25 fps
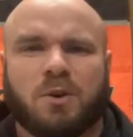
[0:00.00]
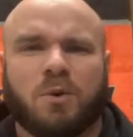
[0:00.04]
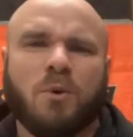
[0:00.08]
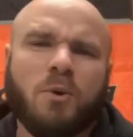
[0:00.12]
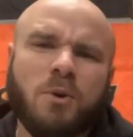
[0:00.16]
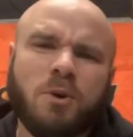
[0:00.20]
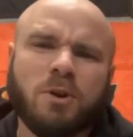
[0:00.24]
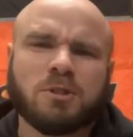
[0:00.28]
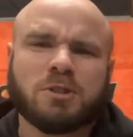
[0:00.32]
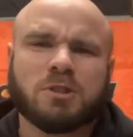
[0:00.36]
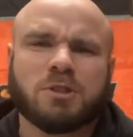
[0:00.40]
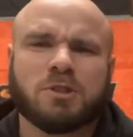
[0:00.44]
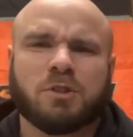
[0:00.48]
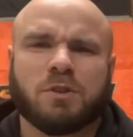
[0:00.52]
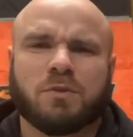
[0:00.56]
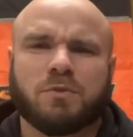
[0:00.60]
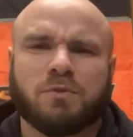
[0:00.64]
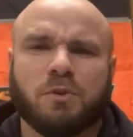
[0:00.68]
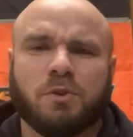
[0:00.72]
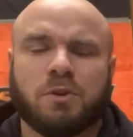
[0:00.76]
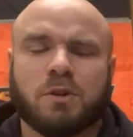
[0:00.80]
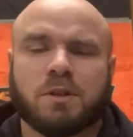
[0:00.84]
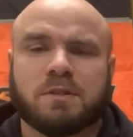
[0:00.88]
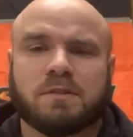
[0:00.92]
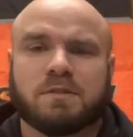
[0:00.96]
oranges are
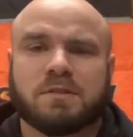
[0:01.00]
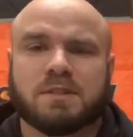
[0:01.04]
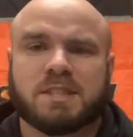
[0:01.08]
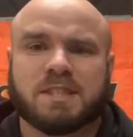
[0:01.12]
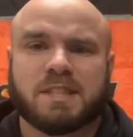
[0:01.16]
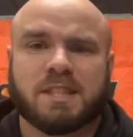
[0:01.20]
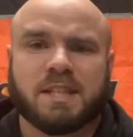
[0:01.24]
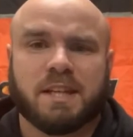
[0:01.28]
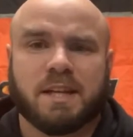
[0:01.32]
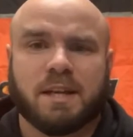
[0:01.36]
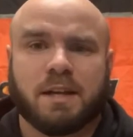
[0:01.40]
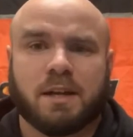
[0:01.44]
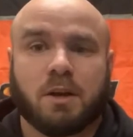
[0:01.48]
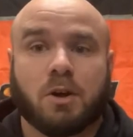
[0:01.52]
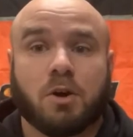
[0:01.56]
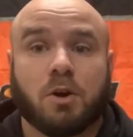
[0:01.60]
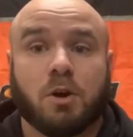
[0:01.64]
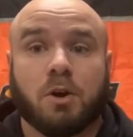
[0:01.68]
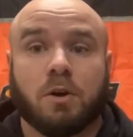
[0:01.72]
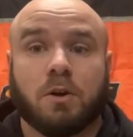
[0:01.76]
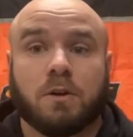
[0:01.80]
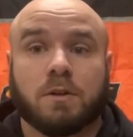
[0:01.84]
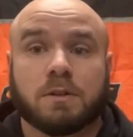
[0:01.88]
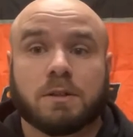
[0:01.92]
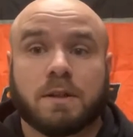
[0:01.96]
full of this thing
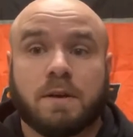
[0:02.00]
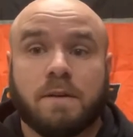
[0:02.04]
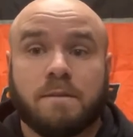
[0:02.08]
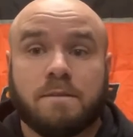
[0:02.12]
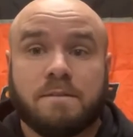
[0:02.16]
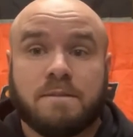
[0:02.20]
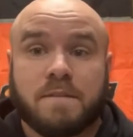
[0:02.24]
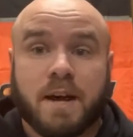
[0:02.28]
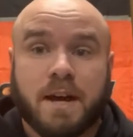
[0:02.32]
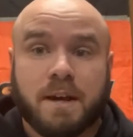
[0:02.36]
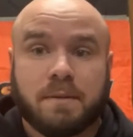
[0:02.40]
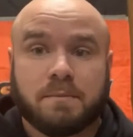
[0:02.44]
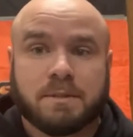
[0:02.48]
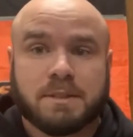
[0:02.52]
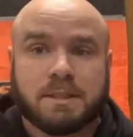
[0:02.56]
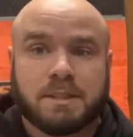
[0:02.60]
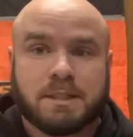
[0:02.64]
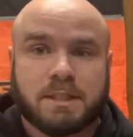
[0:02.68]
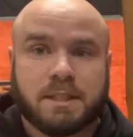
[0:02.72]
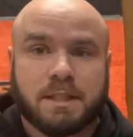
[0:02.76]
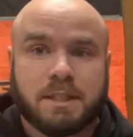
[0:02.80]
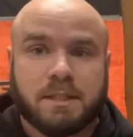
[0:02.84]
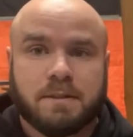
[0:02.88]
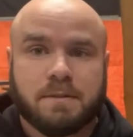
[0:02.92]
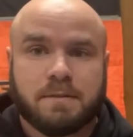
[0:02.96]
called vitamin
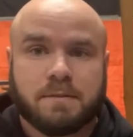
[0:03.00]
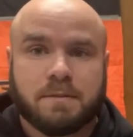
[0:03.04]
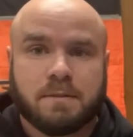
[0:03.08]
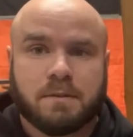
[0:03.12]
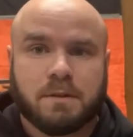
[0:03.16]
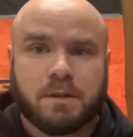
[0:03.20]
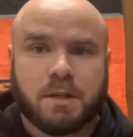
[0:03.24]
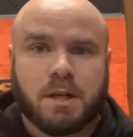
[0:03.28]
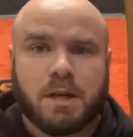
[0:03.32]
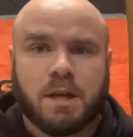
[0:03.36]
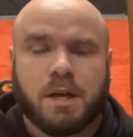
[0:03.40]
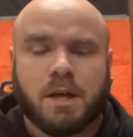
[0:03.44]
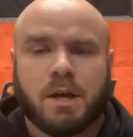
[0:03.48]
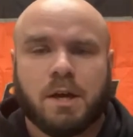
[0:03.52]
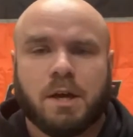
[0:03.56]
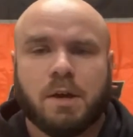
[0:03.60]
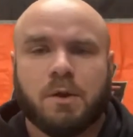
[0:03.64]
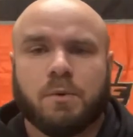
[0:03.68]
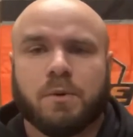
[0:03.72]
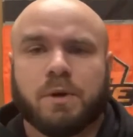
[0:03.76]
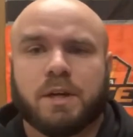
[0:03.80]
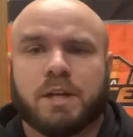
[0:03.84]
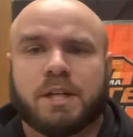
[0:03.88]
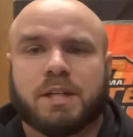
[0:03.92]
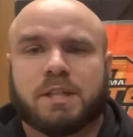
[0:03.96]
C,
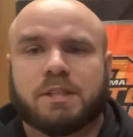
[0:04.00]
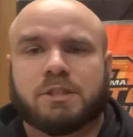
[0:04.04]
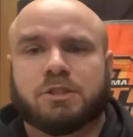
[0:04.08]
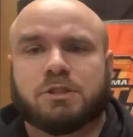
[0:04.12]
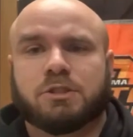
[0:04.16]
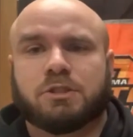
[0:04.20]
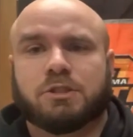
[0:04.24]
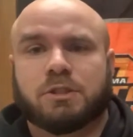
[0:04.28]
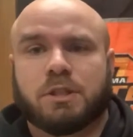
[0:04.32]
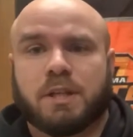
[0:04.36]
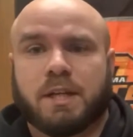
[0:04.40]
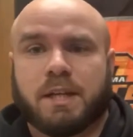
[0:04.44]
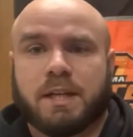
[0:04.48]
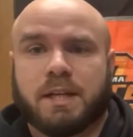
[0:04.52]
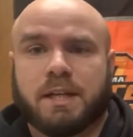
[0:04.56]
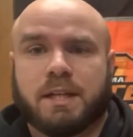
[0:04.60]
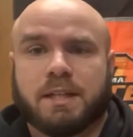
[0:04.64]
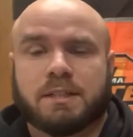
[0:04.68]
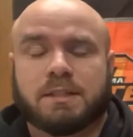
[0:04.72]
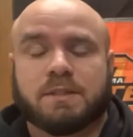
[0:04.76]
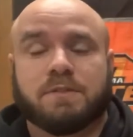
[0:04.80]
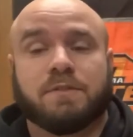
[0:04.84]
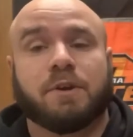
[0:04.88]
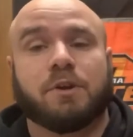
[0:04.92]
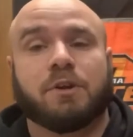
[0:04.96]
which
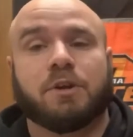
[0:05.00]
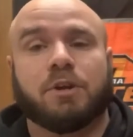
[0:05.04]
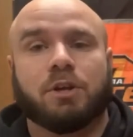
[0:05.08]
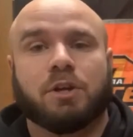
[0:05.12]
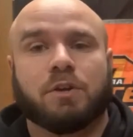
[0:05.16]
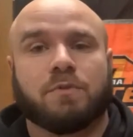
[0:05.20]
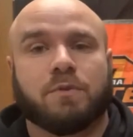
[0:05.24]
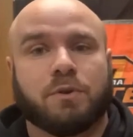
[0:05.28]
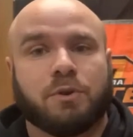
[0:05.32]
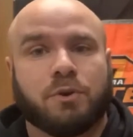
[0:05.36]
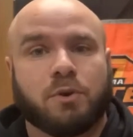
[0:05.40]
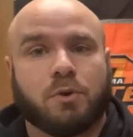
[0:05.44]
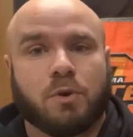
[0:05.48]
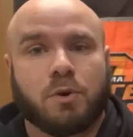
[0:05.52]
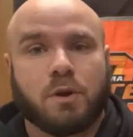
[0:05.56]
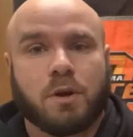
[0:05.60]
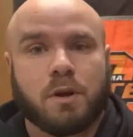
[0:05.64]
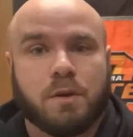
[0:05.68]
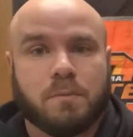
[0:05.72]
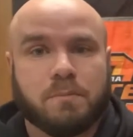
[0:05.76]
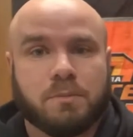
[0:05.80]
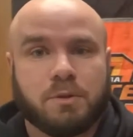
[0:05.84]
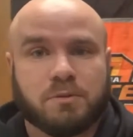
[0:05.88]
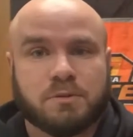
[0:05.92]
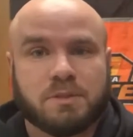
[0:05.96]
is very good for your
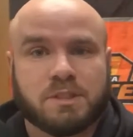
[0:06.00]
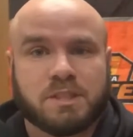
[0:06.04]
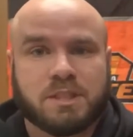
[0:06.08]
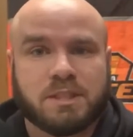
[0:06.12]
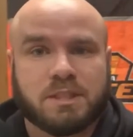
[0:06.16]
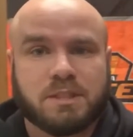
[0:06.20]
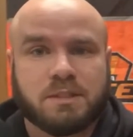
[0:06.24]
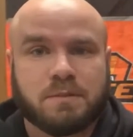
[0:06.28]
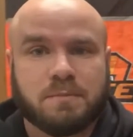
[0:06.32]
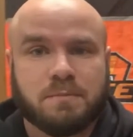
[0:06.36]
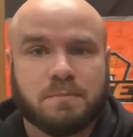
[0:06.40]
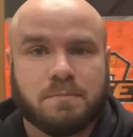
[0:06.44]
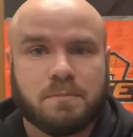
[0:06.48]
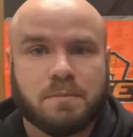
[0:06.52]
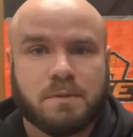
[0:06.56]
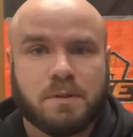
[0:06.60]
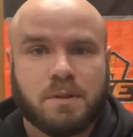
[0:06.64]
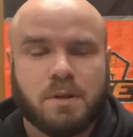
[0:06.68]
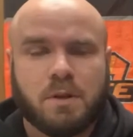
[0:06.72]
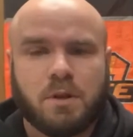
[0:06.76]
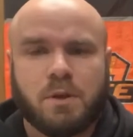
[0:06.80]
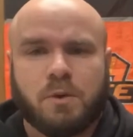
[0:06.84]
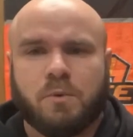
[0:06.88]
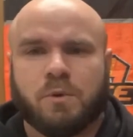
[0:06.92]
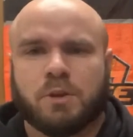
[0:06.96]
immune system,
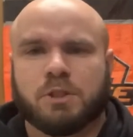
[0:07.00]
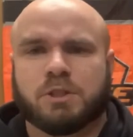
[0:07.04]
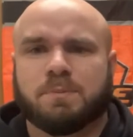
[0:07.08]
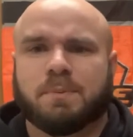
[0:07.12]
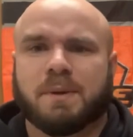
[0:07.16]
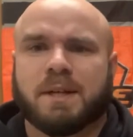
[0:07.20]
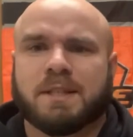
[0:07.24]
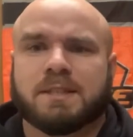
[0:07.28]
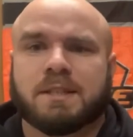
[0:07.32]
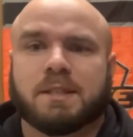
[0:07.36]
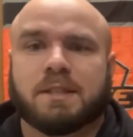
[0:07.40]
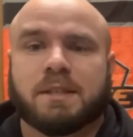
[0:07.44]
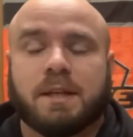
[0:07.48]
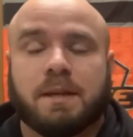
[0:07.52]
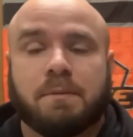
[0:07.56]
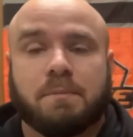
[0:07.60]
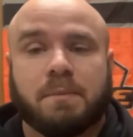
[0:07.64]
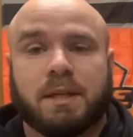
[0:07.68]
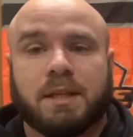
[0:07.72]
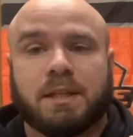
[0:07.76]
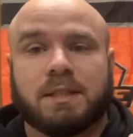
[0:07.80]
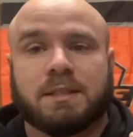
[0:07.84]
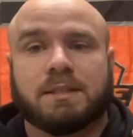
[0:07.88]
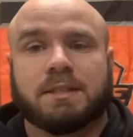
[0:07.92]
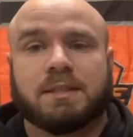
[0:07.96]
which basically it
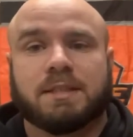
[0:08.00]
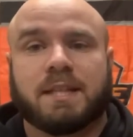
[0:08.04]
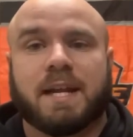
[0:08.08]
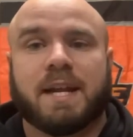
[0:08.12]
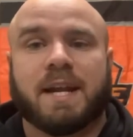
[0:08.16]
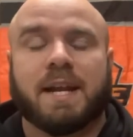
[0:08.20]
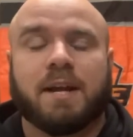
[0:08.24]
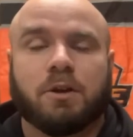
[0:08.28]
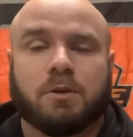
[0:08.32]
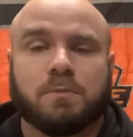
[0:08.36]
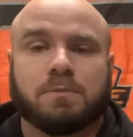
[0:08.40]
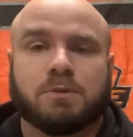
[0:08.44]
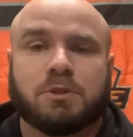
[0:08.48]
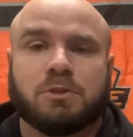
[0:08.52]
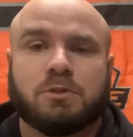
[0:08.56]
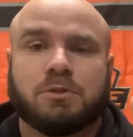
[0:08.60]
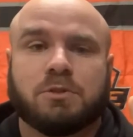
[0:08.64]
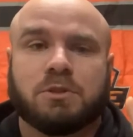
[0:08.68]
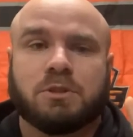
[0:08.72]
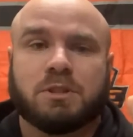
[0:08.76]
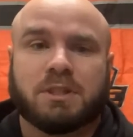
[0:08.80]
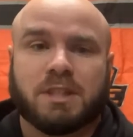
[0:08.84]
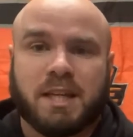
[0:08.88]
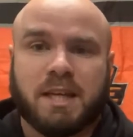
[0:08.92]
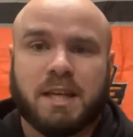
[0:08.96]
means that it helps
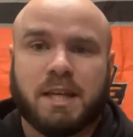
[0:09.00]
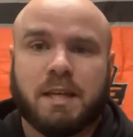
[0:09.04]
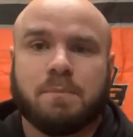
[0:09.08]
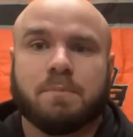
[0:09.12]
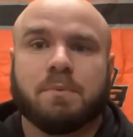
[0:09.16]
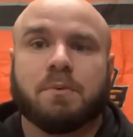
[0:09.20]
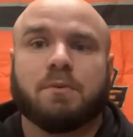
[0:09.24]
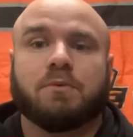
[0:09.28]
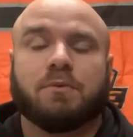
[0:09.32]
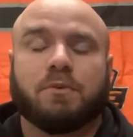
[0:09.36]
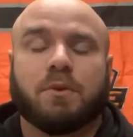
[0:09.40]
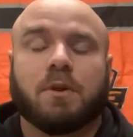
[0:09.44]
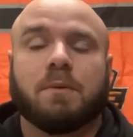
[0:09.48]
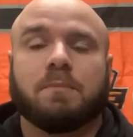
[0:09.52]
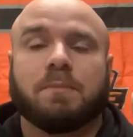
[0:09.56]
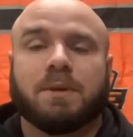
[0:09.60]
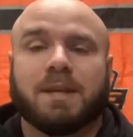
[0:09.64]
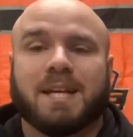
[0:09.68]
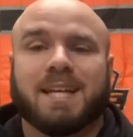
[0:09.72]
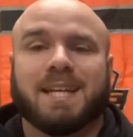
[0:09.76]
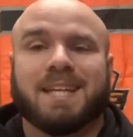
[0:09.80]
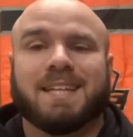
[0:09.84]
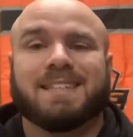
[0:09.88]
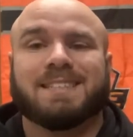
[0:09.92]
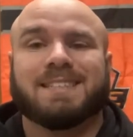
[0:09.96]
you keep
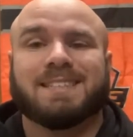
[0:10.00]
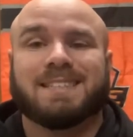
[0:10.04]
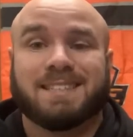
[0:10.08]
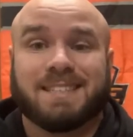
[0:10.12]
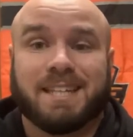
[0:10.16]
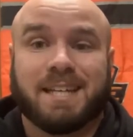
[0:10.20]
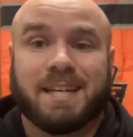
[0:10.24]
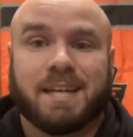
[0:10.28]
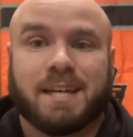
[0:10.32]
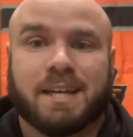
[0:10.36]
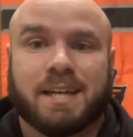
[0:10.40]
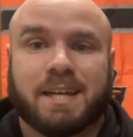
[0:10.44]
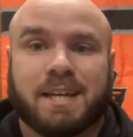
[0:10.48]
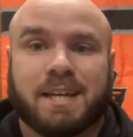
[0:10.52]
from getting sick.